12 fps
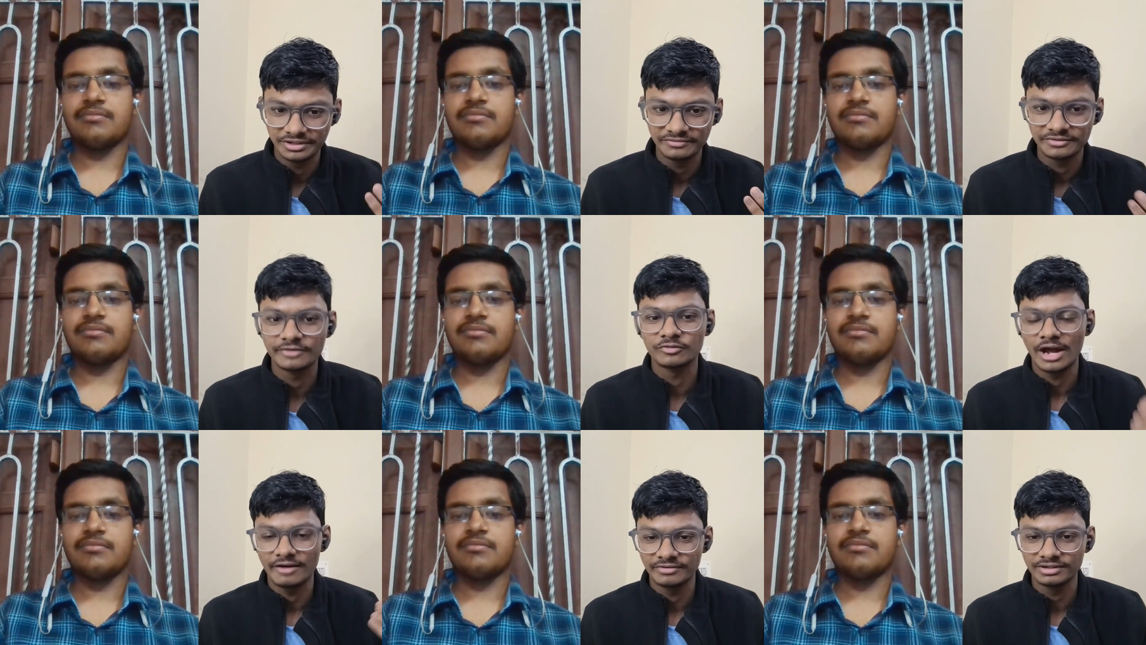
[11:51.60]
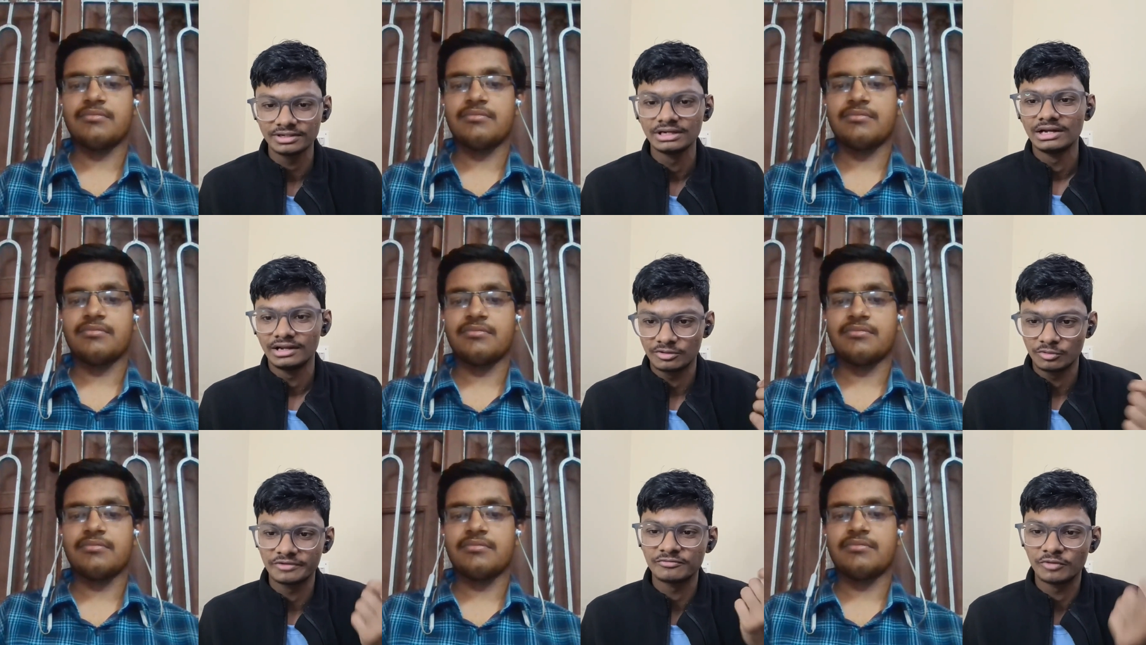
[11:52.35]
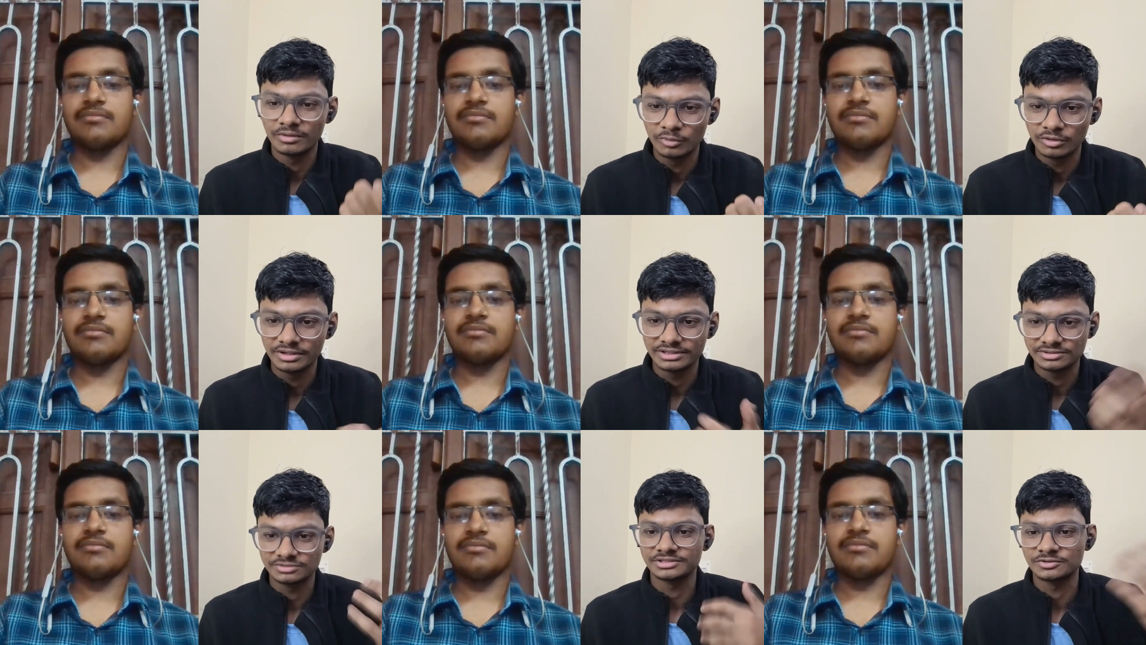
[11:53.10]
Speaker 1: give. If you haven't, like you give one more
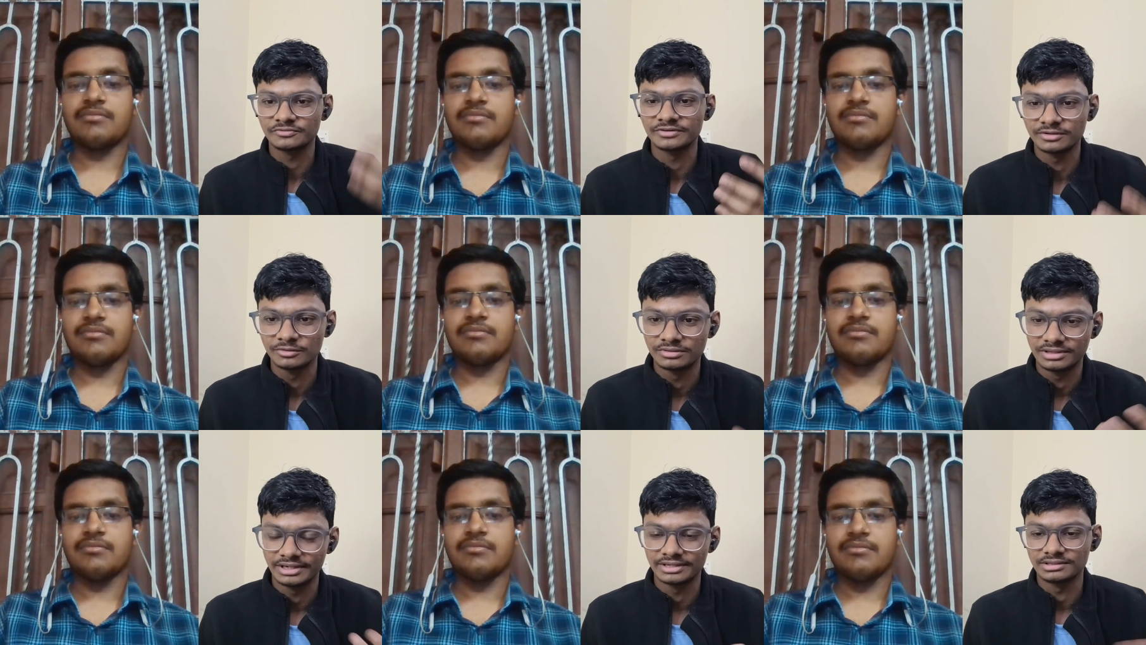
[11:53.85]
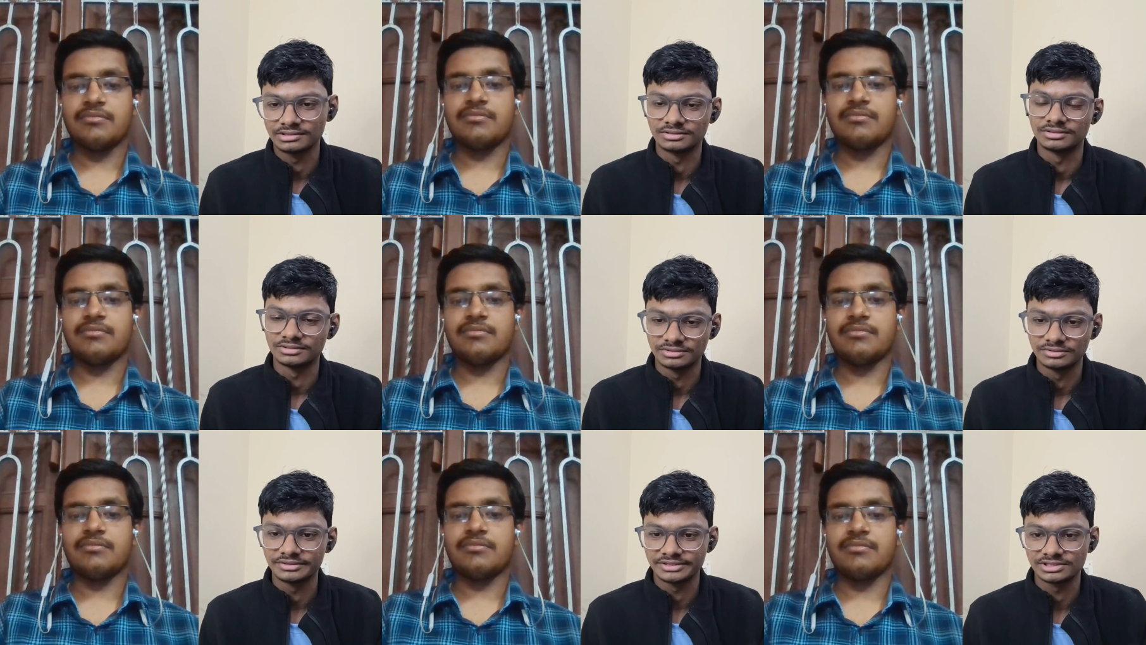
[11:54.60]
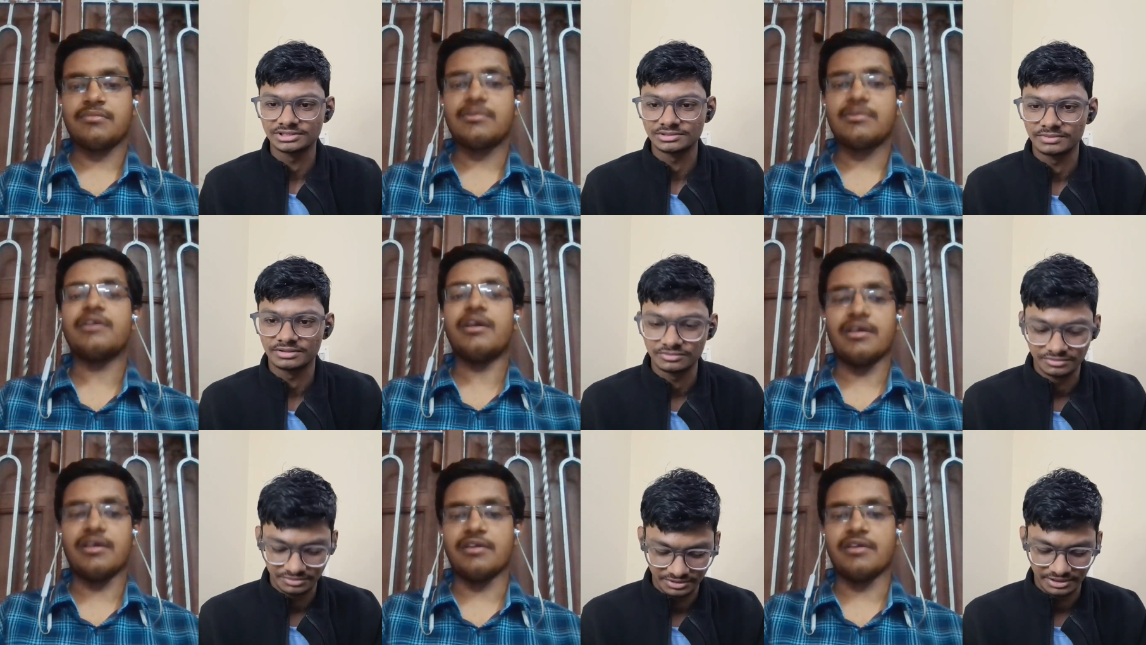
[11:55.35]
test just to feel good, like uh, test series mark.
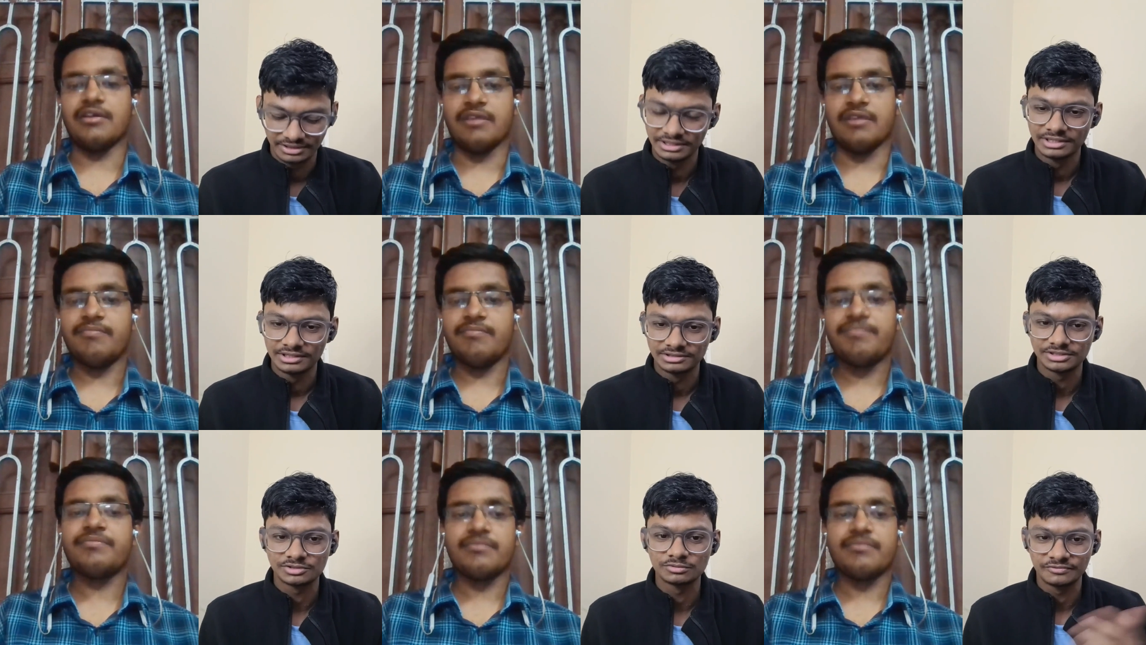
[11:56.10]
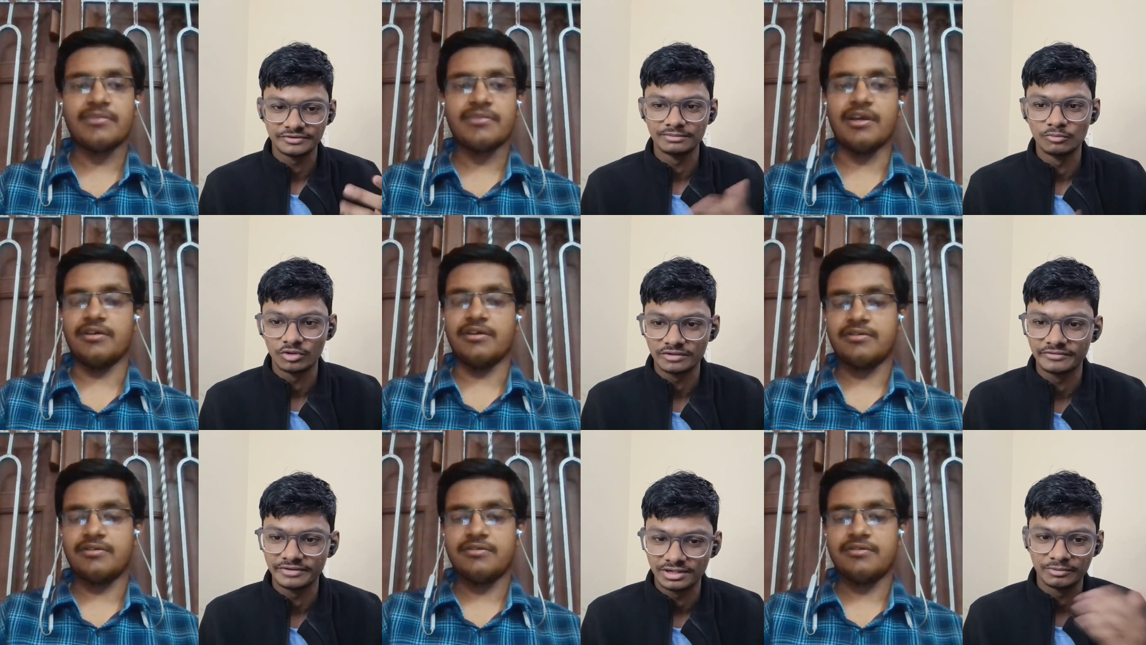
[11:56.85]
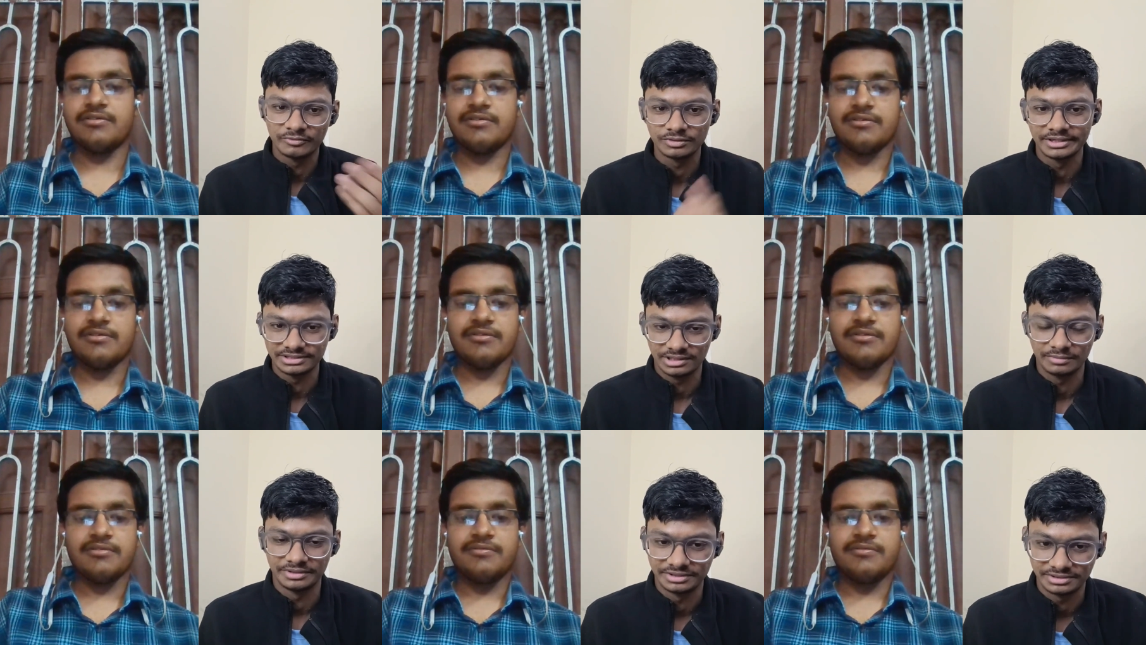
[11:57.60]
Yeah yeah, yeah, yeah, yeah, Just to feel motivated yeah. before the
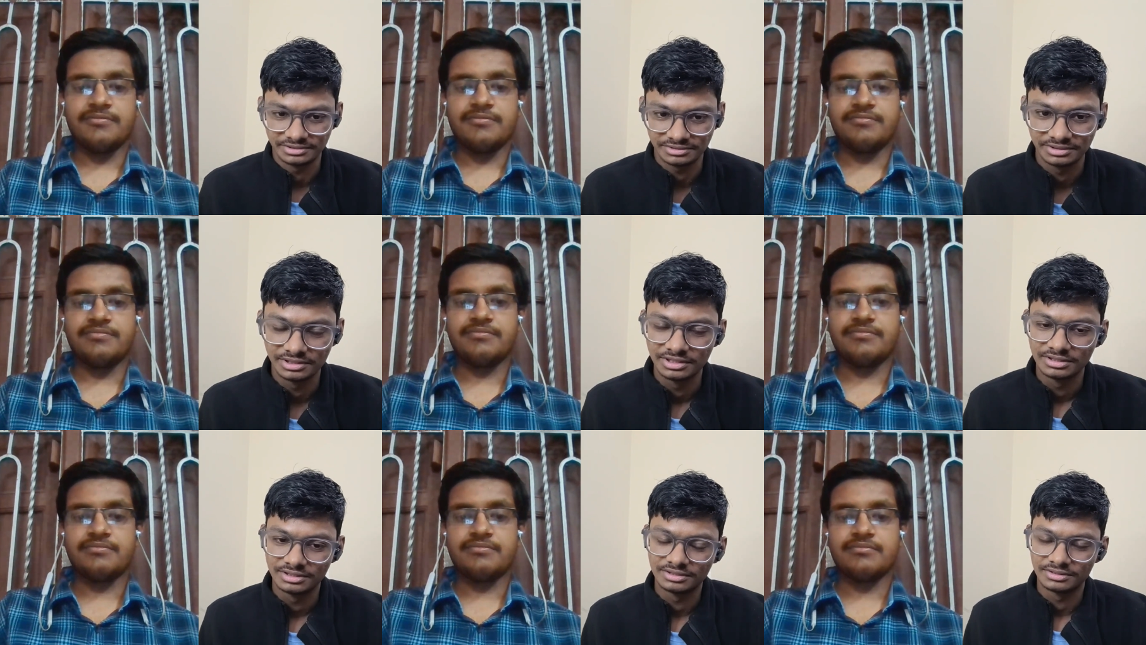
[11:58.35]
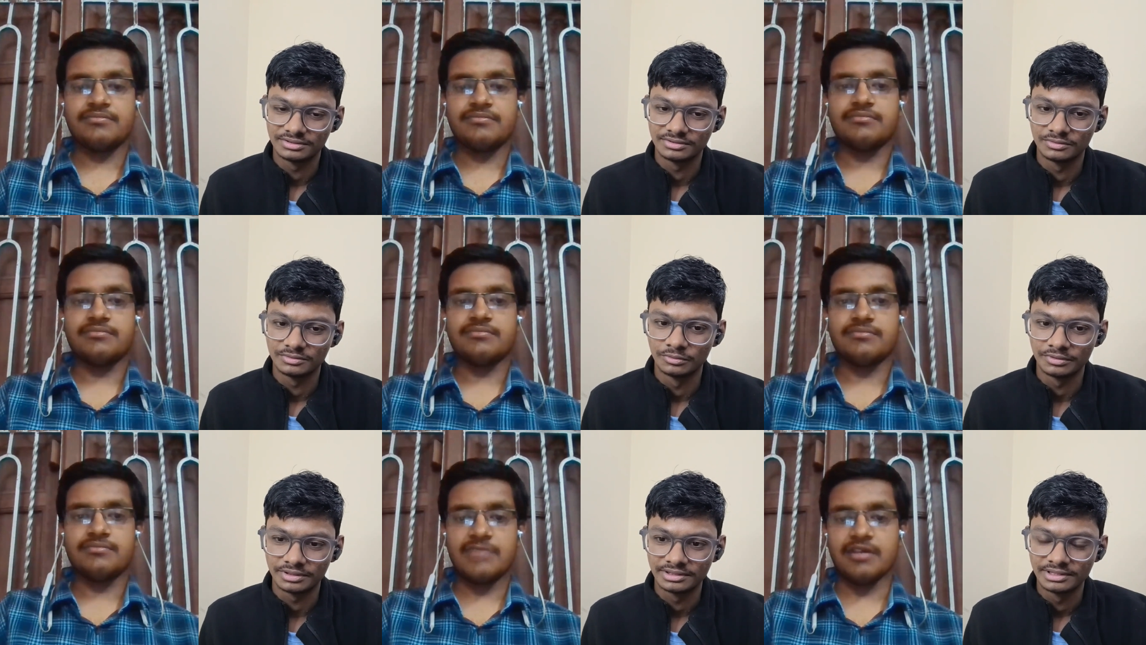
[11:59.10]
examination. Okay.